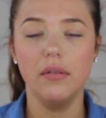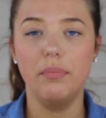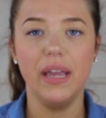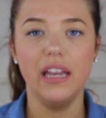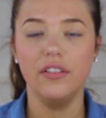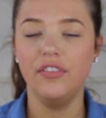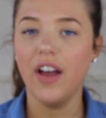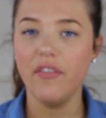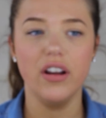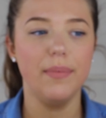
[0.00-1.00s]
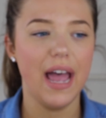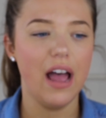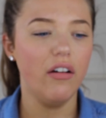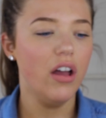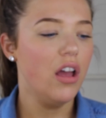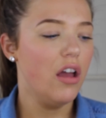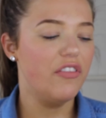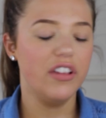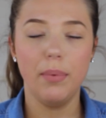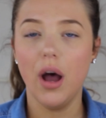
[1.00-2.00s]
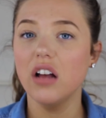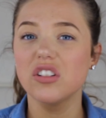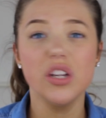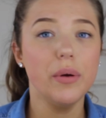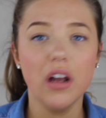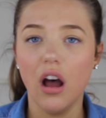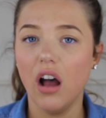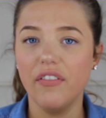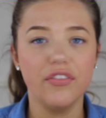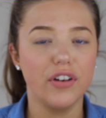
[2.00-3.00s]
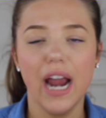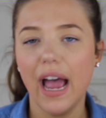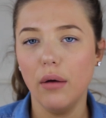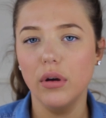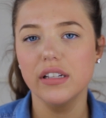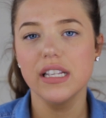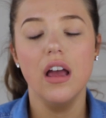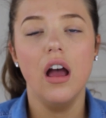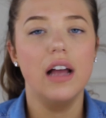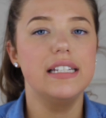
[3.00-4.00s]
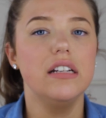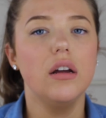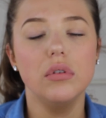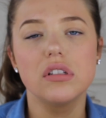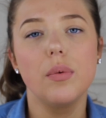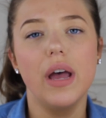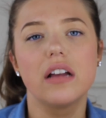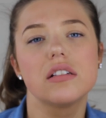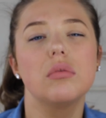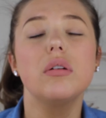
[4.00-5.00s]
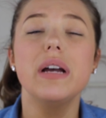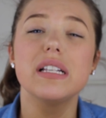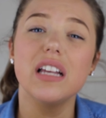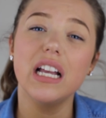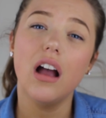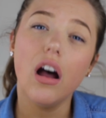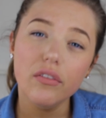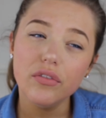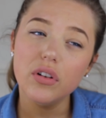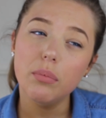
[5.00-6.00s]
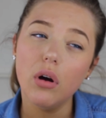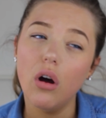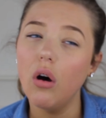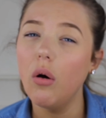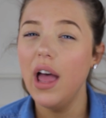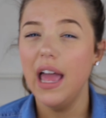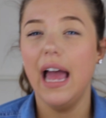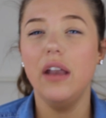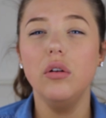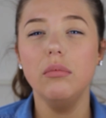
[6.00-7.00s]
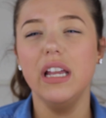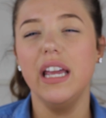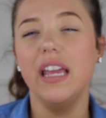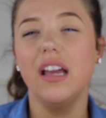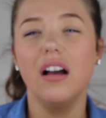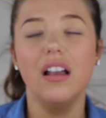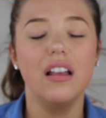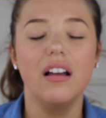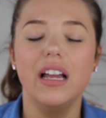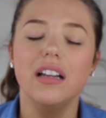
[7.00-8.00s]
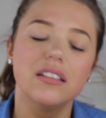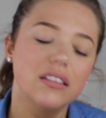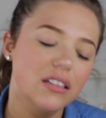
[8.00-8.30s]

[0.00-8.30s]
been faffing about for the past 2.5, 3 hours. I didn't know what to wear because I want to wear something comfortable, and normally, like,